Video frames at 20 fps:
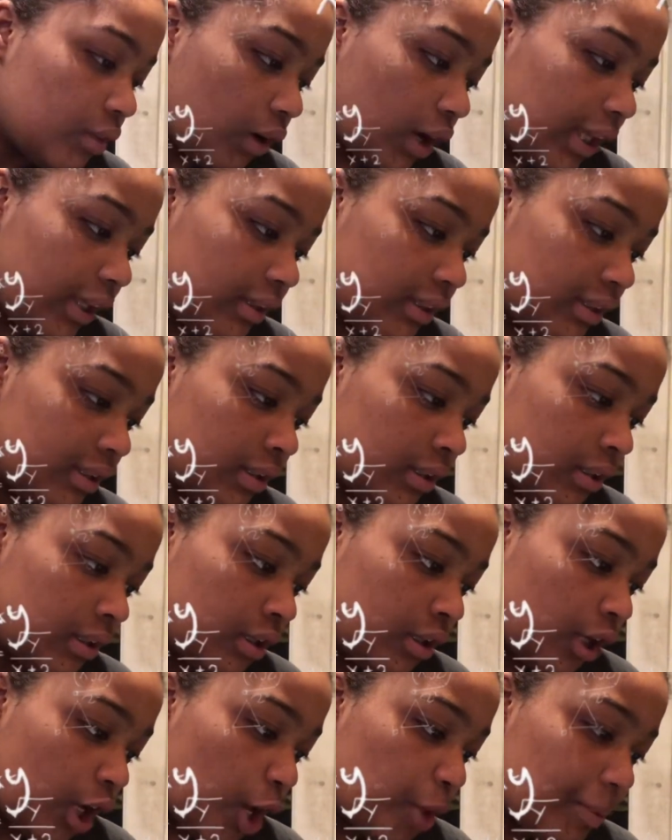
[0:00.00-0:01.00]
Right.
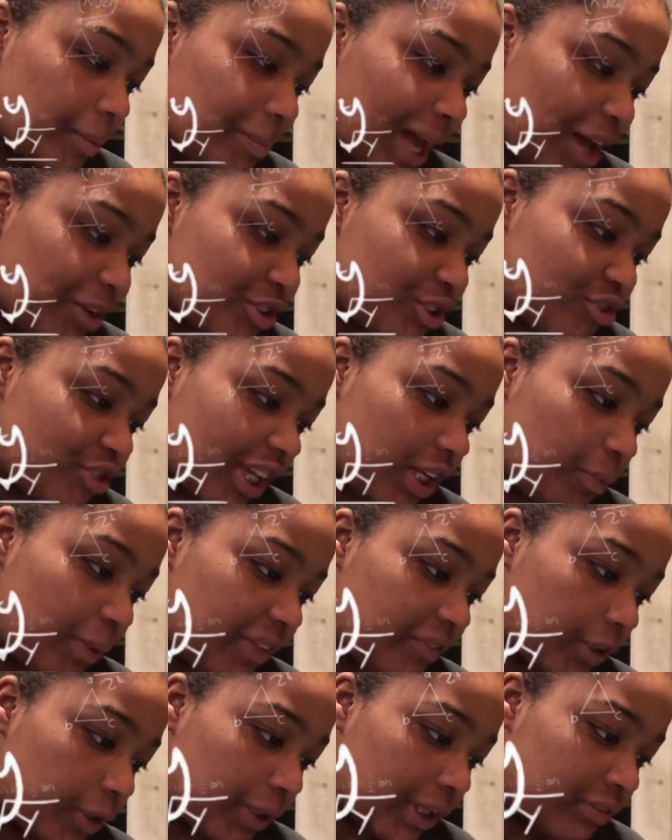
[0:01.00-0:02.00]
Open pouch, drain
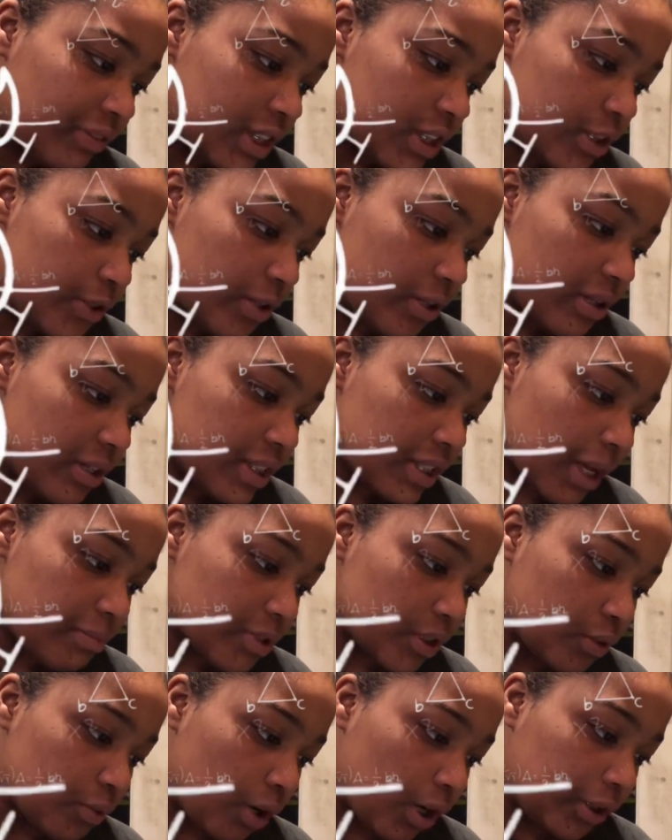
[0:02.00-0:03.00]
away fluid, rinse 2 to 3 times
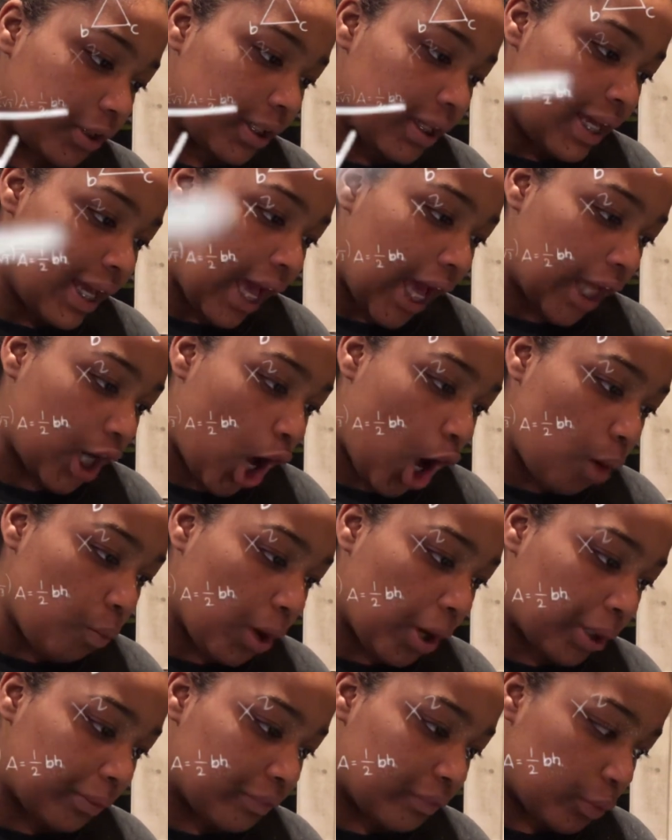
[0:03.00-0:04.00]
underwater, add hot
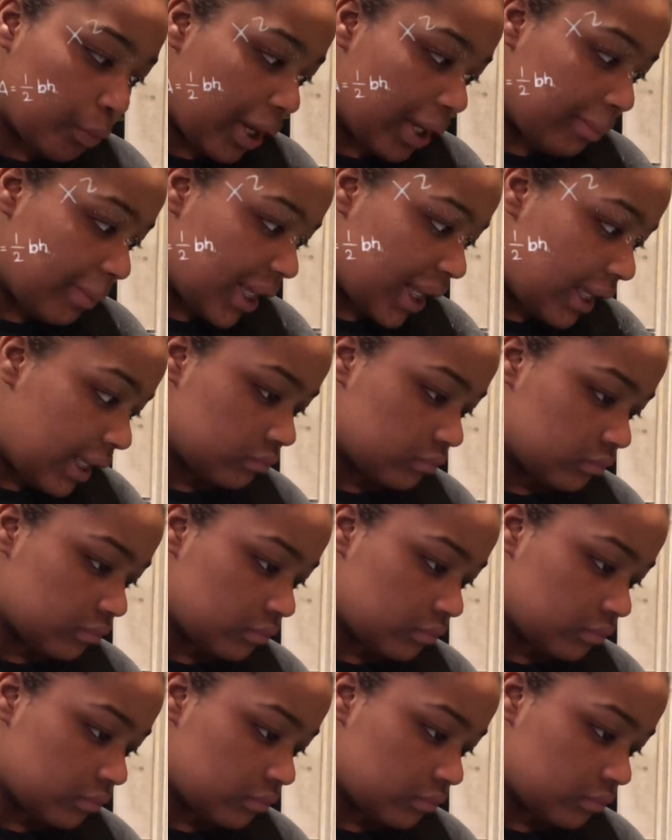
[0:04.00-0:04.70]
water for 1 minute.